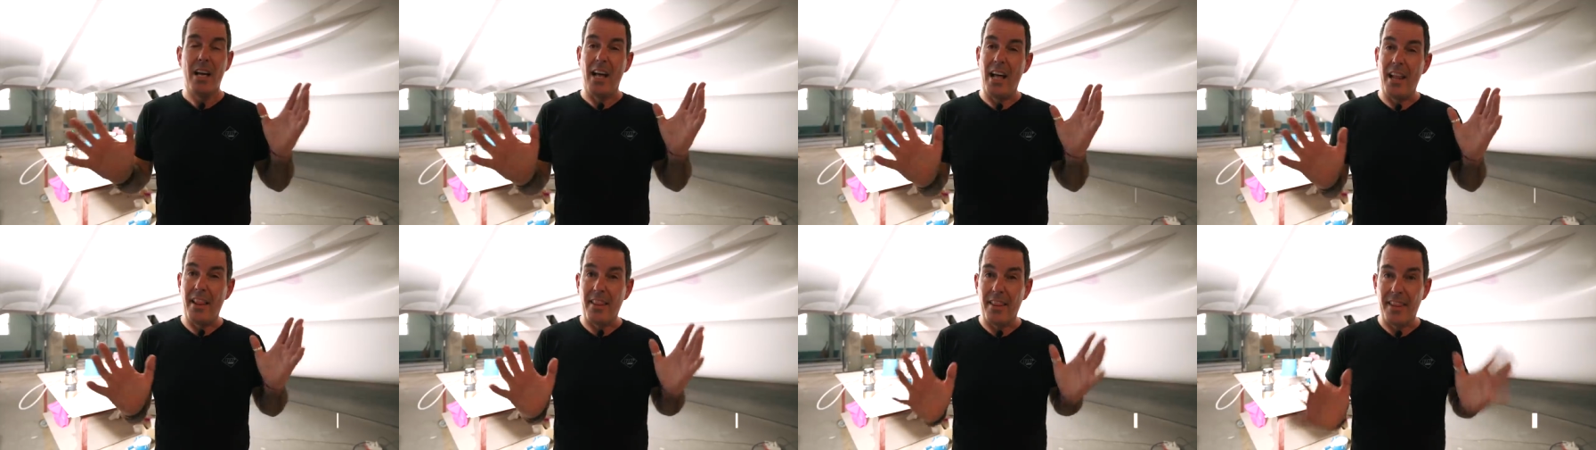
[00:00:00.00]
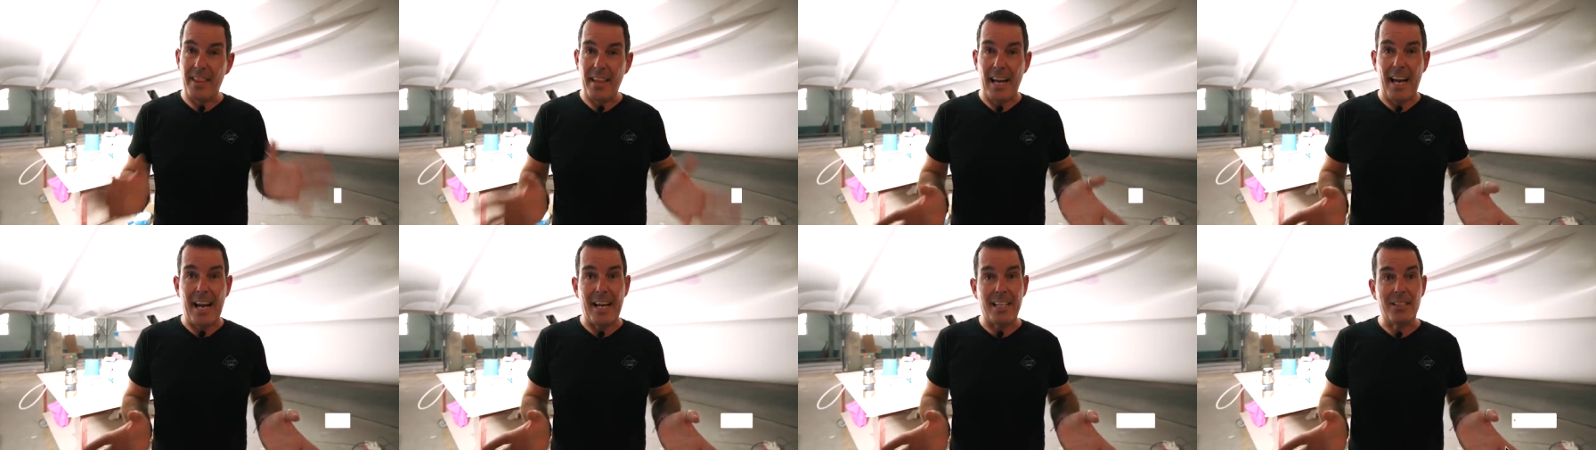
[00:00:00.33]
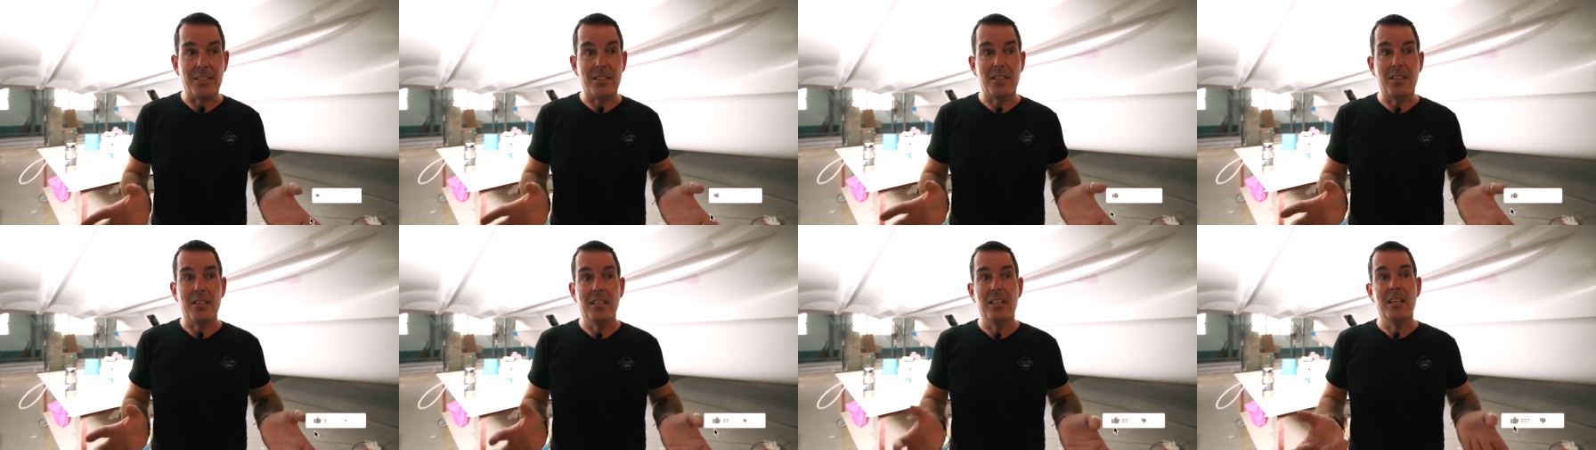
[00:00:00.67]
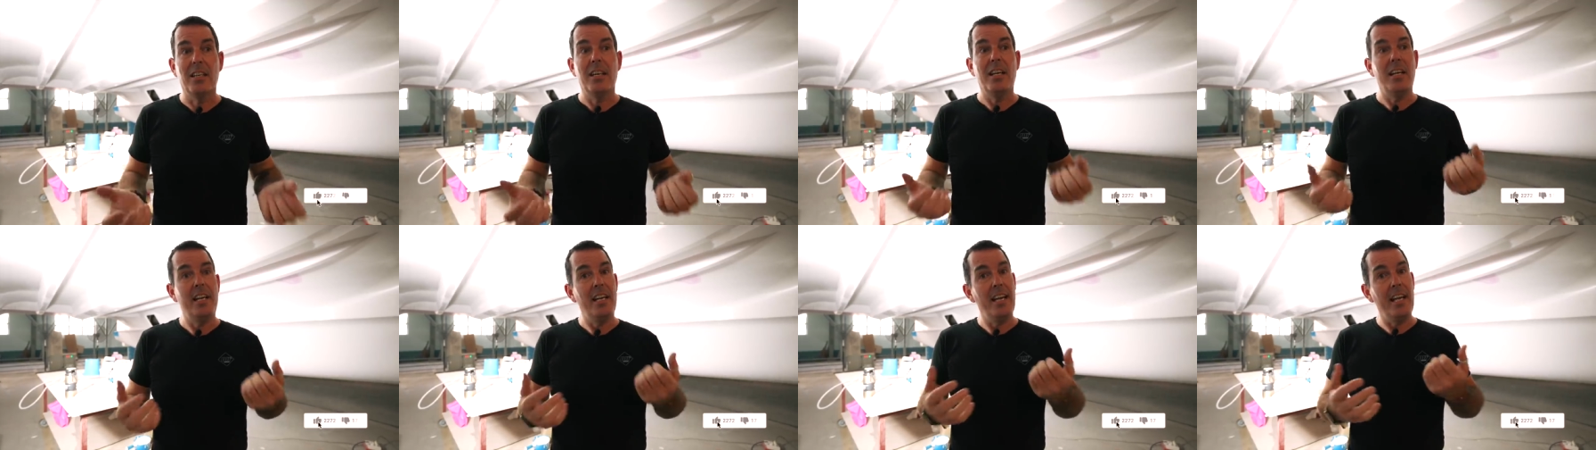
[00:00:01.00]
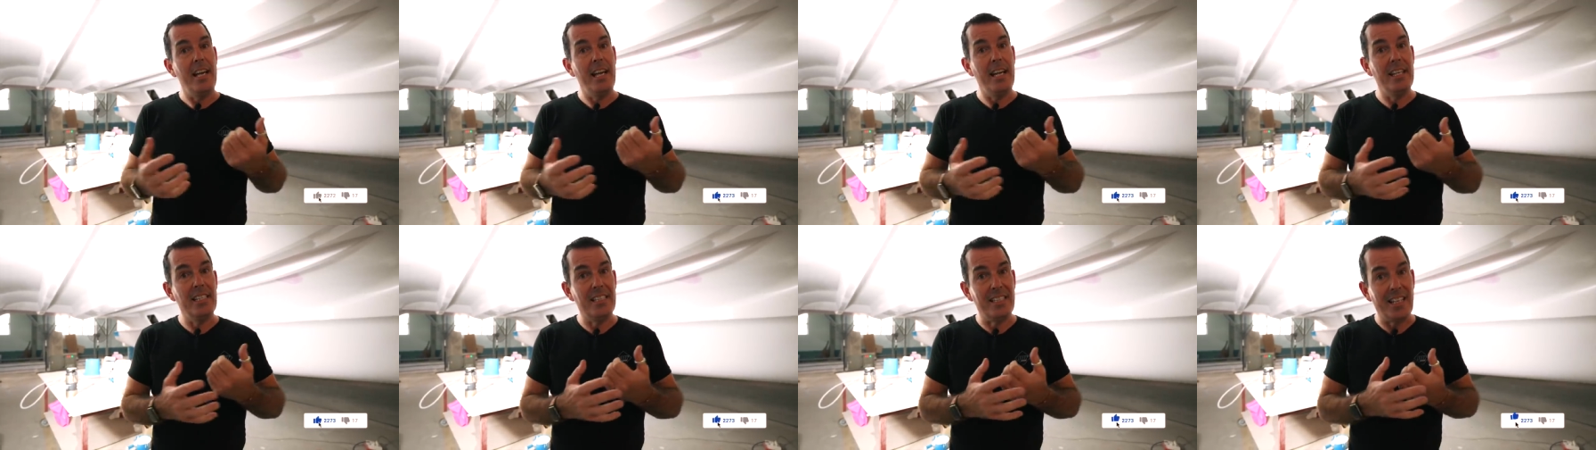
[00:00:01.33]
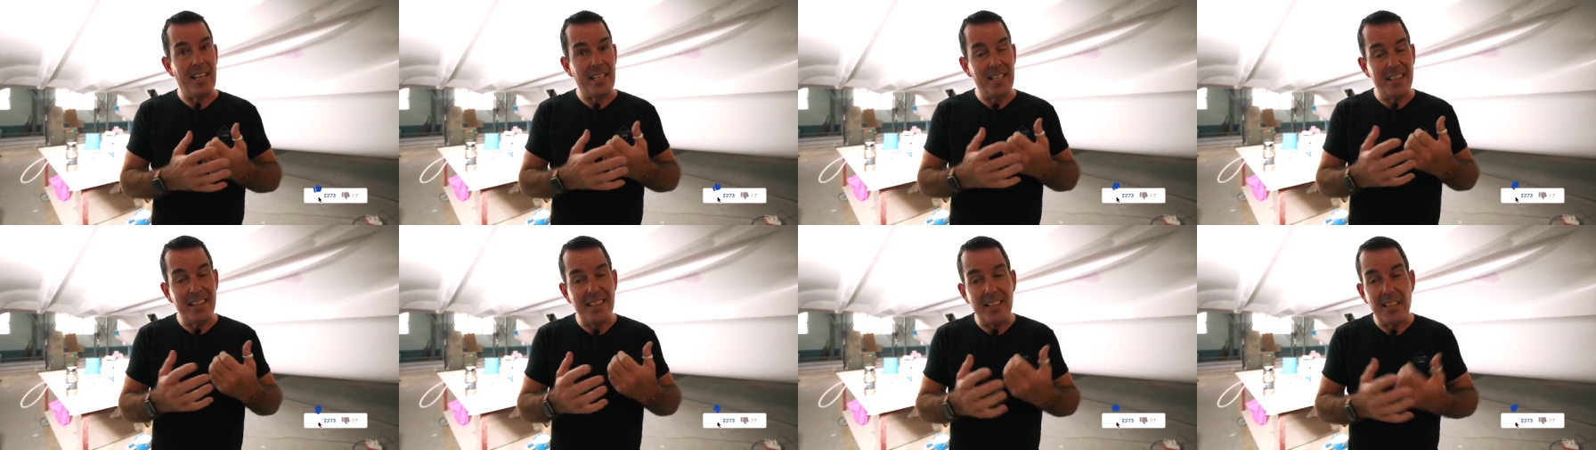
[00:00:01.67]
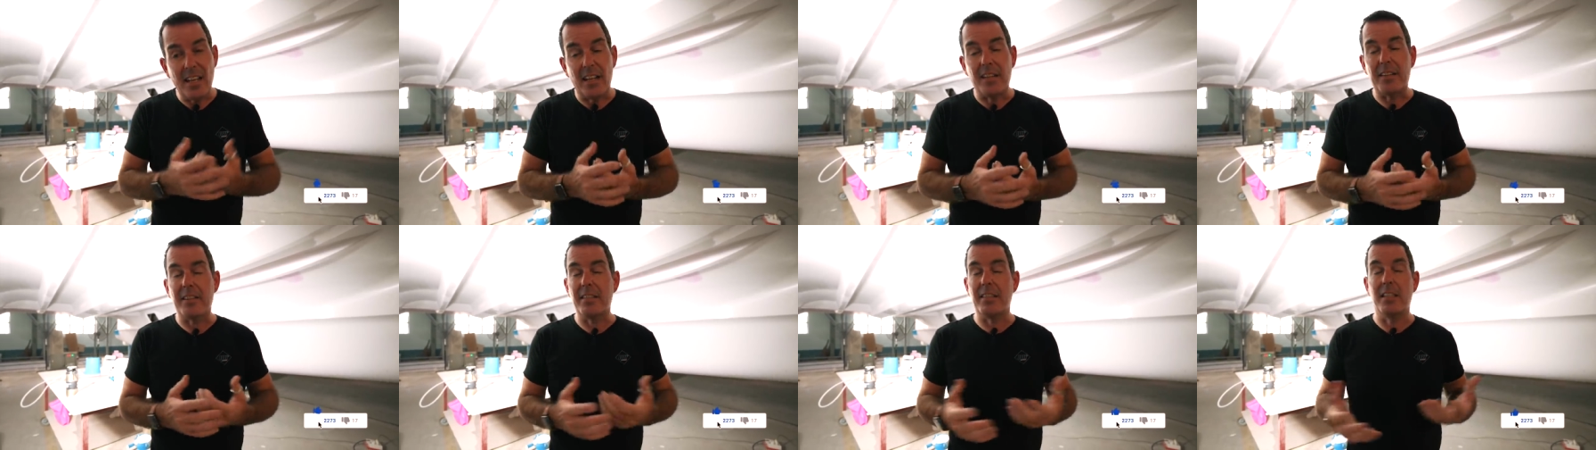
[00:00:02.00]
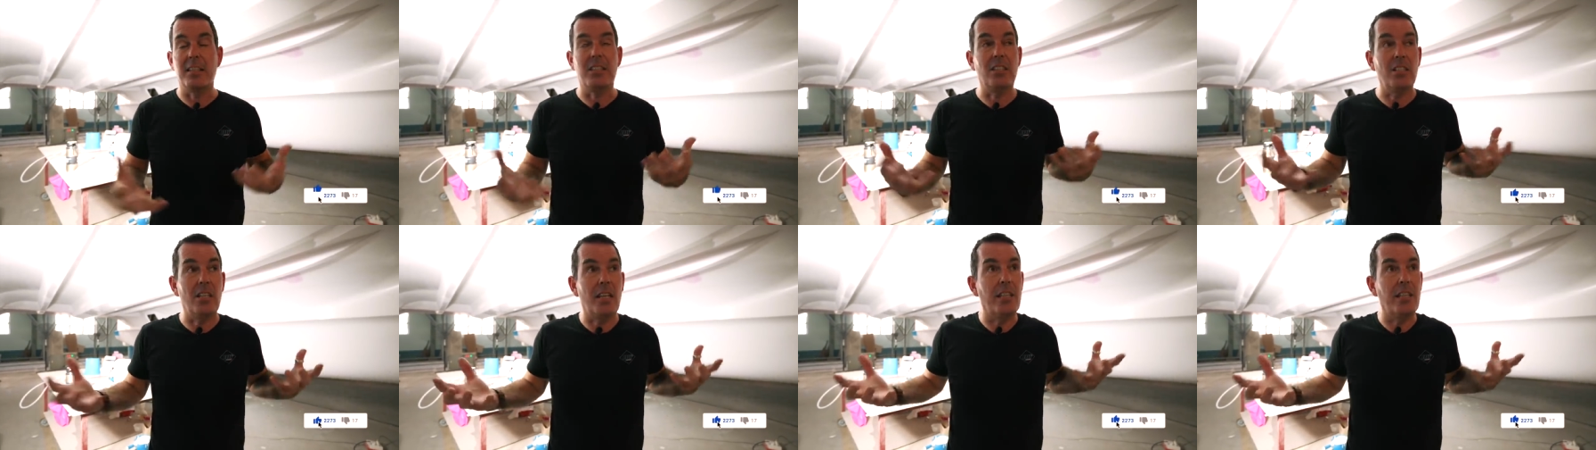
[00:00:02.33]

and that is another